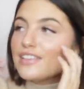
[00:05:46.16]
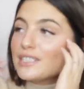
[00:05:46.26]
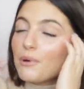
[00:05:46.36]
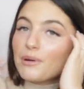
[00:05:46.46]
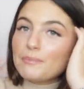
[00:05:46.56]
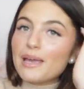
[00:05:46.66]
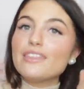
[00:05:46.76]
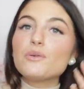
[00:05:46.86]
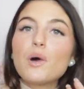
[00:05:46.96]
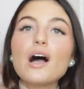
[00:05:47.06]
This has probably
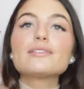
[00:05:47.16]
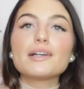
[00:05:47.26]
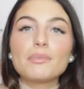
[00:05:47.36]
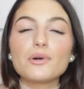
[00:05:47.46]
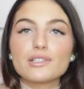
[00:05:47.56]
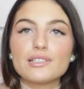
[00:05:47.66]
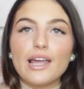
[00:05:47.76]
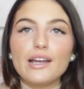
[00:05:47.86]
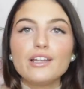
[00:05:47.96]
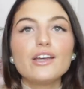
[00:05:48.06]
been the worst
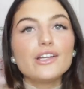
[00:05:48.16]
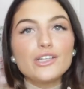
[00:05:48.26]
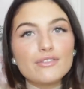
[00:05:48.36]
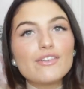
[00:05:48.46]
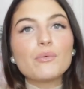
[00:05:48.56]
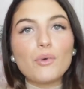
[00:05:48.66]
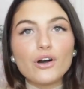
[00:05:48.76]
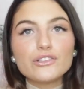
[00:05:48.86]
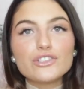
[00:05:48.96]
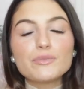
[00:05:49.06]
unboxing you've ever
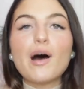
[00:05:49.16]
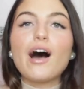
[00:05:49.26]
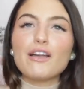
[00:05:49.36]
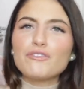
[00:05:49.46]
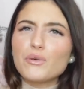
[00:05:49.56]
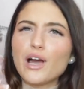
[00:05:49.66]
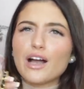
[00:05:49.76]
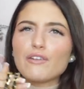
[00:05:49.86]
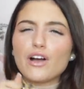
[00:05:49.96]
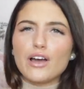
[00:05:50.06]
watched, but I feel like
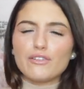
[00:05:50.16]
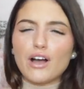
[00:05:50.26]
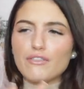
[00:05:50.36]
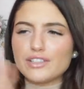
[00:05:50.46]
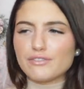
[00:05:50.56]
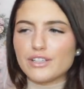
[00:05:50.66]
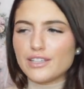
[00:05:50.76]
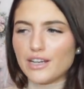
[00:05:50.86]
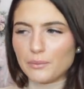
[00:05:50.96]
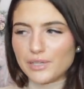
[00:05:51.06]
I've kind of covered
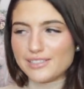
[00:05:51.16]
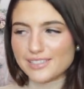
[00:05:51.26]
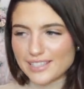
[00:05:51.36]
everything I wanted to